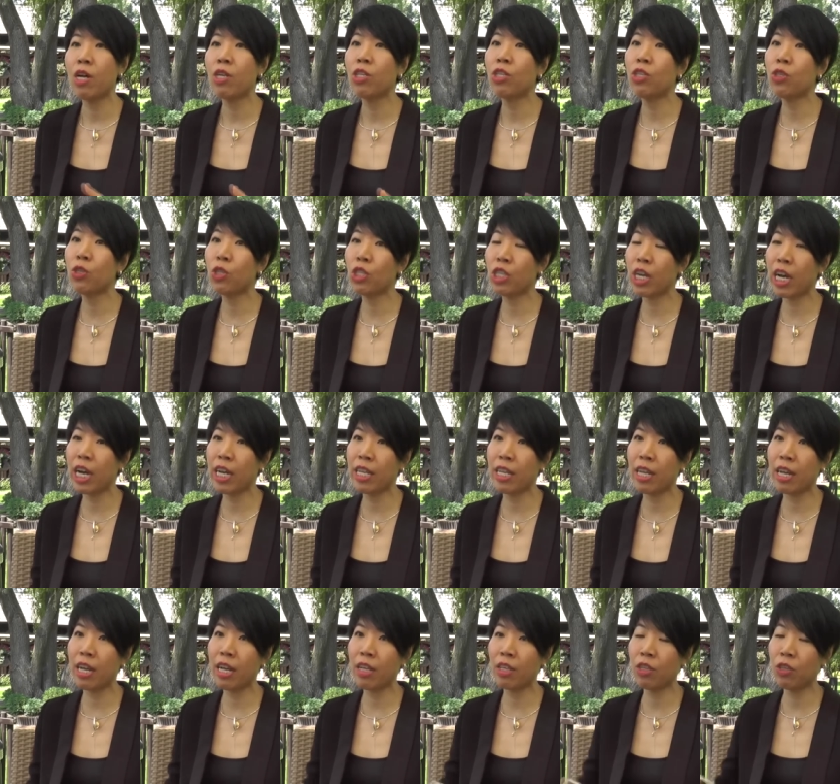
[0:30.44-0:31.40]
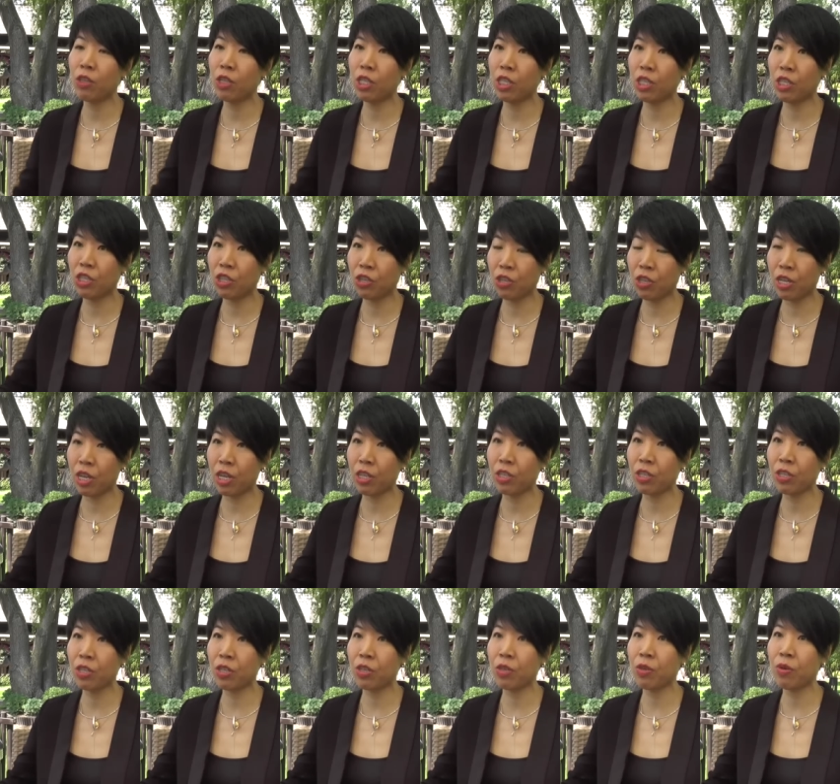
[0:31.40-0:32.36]
to China, to the
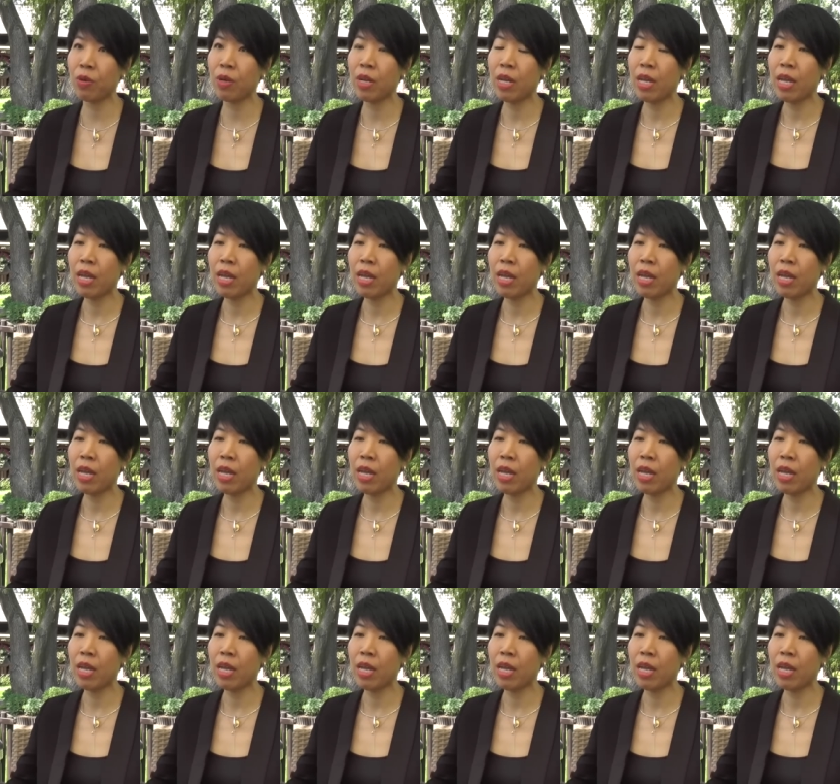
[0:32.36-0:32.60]
international,